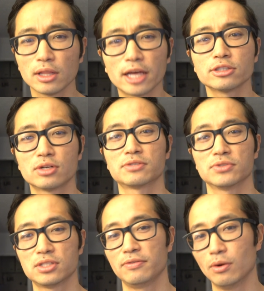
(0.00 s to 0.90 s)
with a lot of
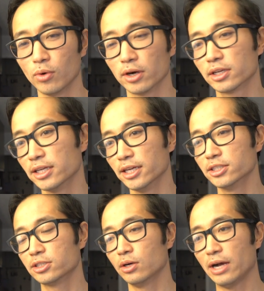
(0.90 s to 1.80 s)
stressful stuff at work,
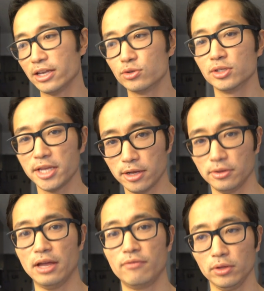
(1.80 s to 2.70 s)
and so I usually
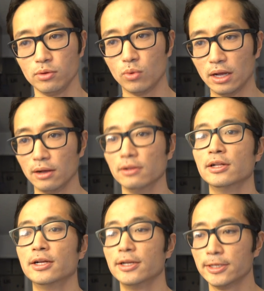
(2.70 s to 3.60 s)
handle that really
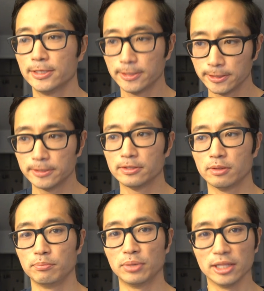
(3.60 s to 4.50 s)
well.
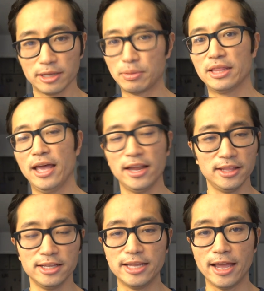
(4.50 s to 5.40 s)
But like by the
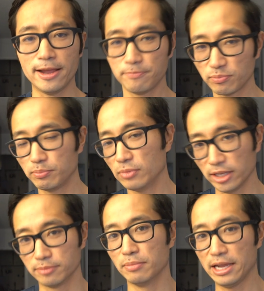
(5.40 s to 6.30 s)
end of the day,
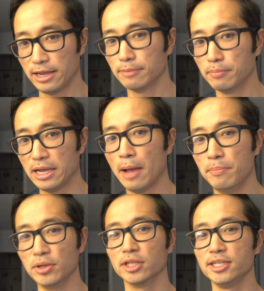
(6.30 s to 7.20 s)
like my
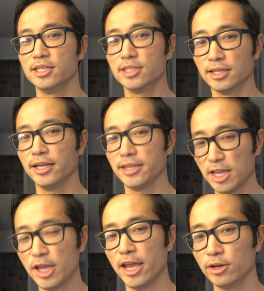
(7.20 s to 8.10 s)
ability to like
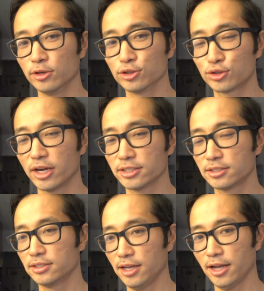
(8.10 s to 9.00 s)
handle
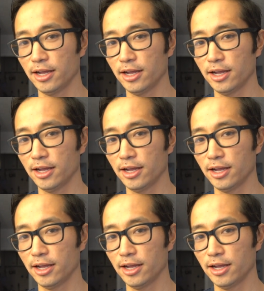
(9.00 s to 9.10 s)
stress